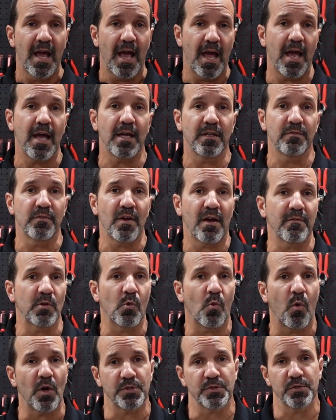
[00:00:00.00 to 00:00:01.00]
And if you have any
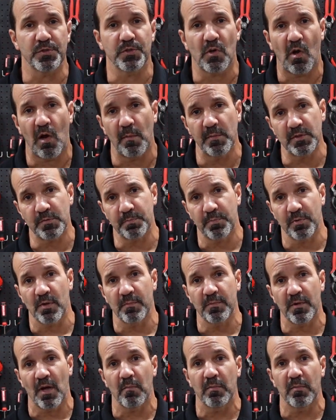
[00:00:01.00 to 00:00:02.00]
questions, comments, put them down